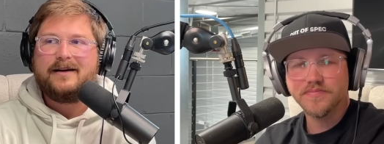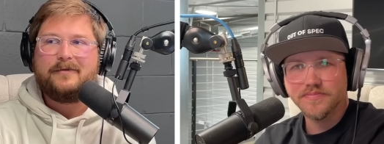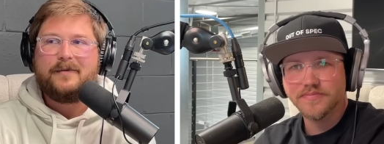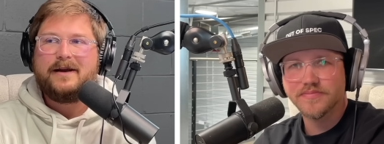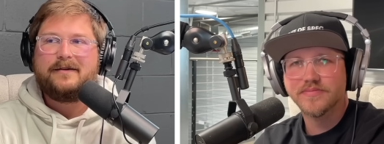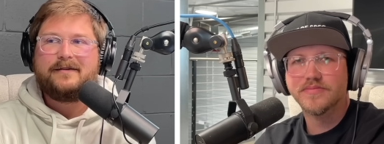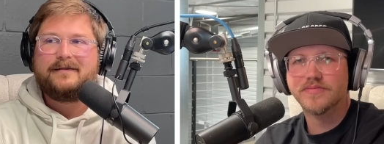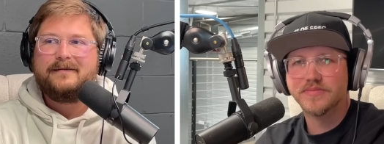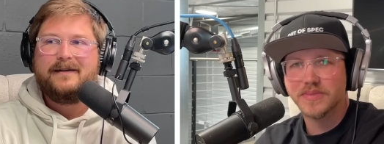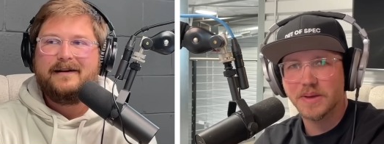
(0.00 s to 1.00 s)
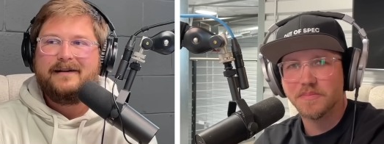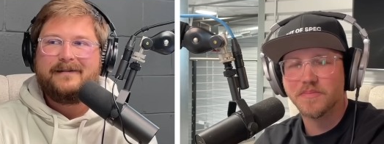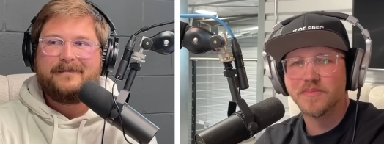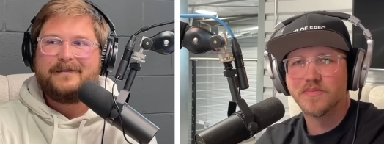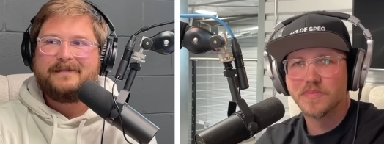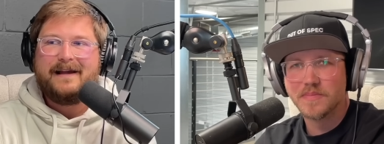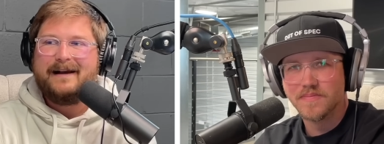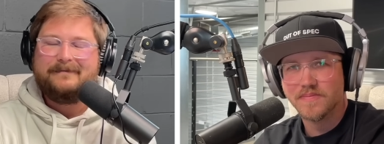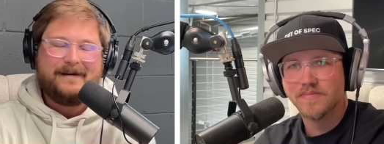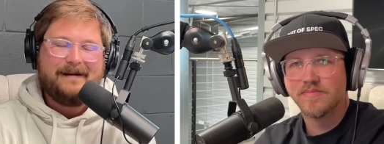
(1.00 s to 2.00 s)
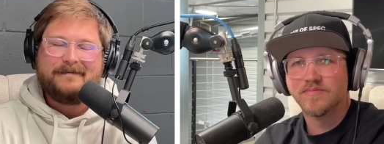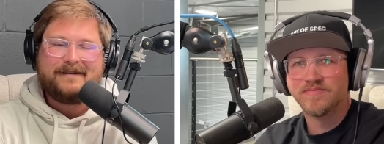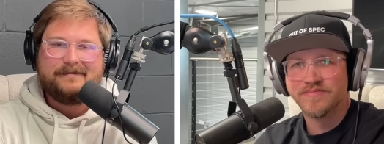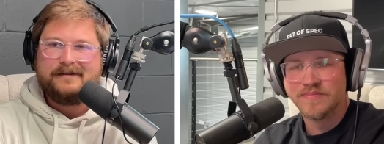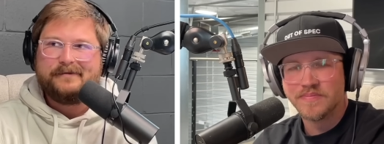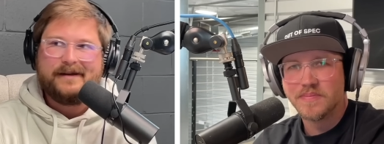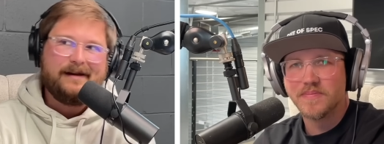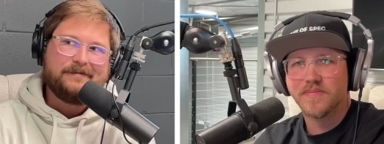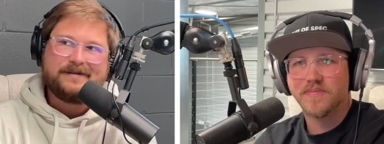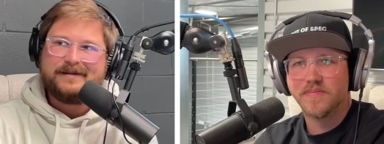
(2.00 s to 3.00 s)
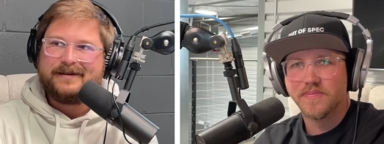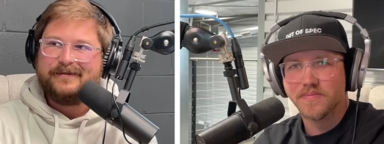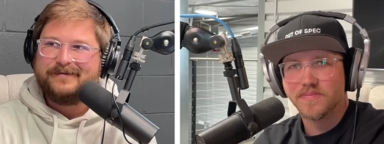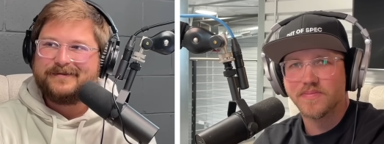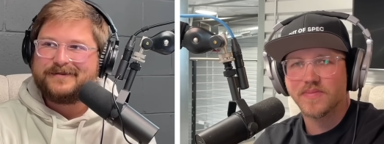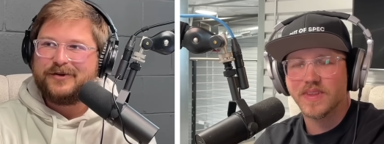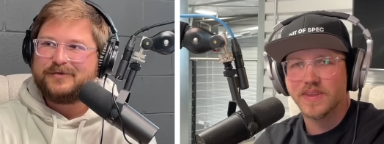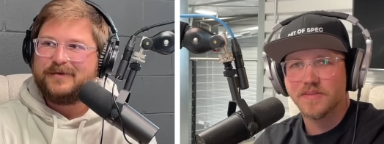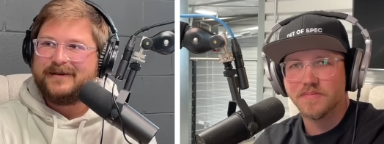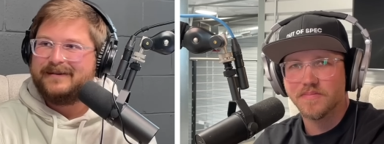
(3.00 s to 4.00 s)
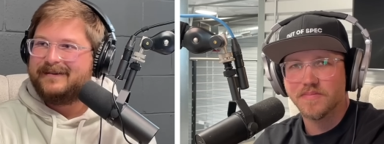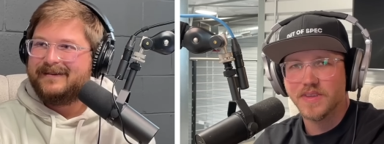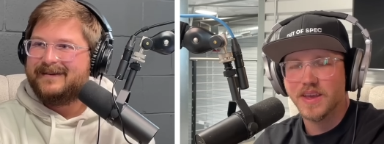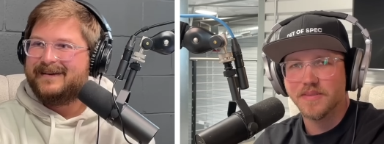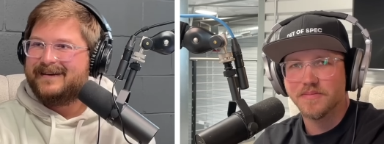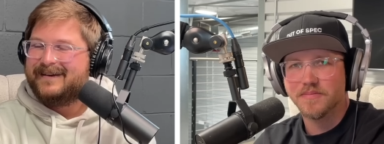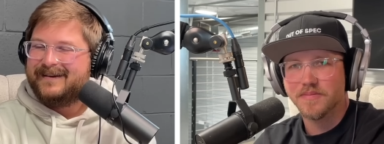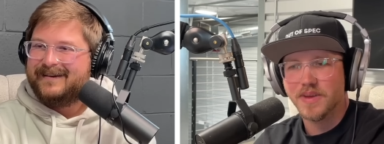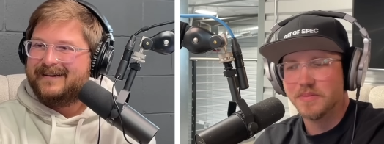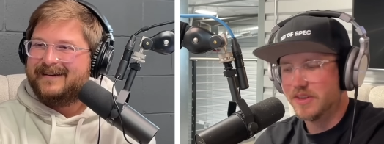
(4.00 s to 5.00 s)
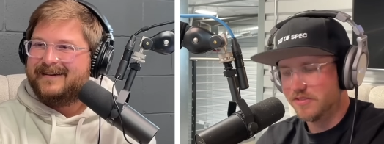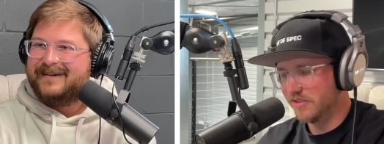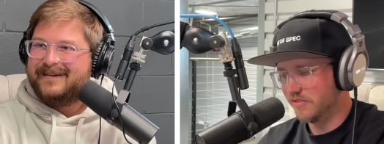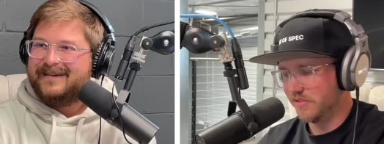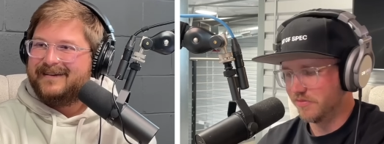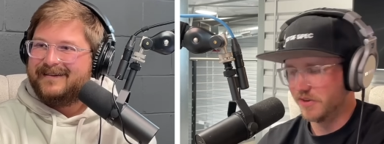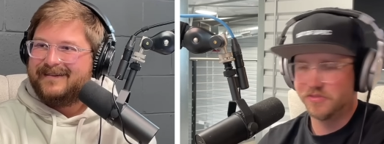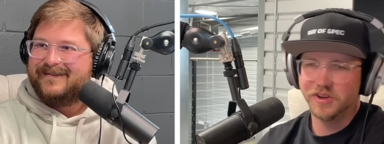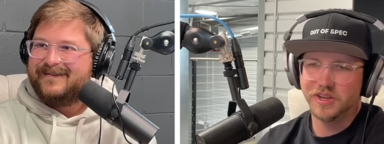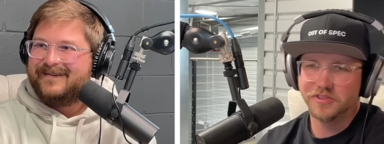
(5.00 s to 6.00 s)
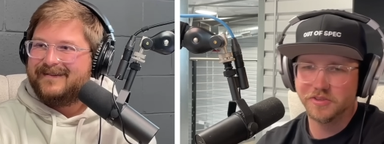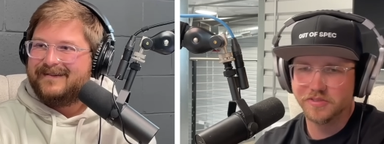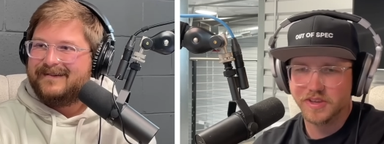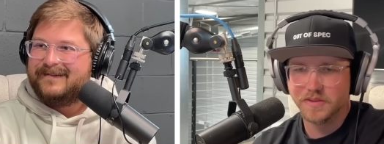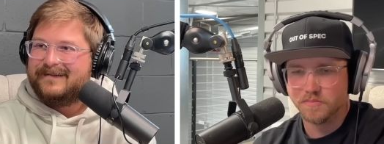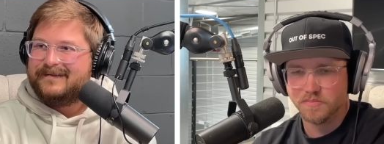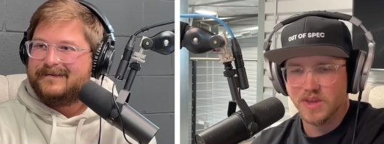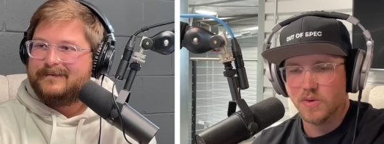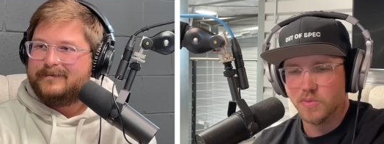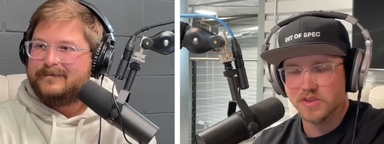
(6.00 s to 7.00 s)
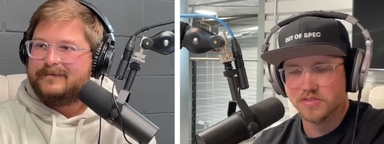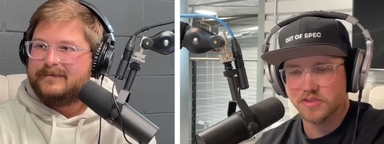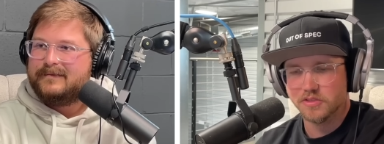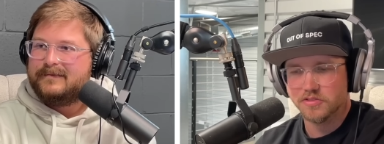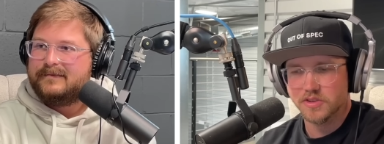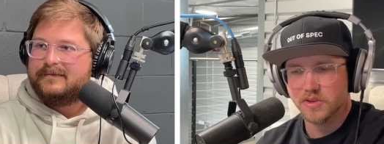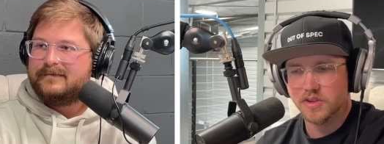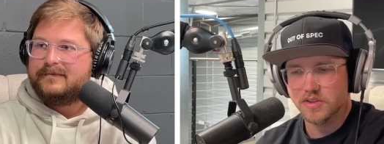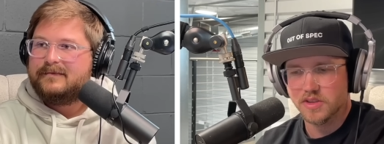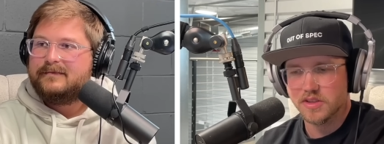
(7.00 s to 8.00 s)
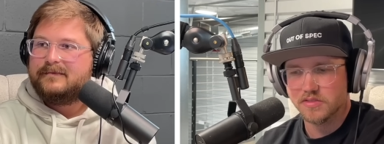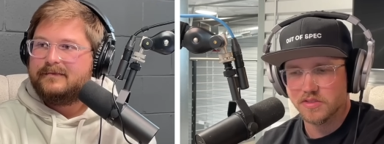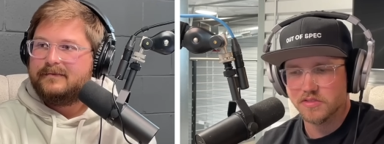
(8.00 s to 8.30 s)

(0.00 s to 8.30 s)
Speaker 1: a weird, yep. and I'm like, I'm not going to deal with that. I'm just going to go ChargePoint. Yeah. I mean, it's just, it's just frustrating. So it's like, yeah, what solution is the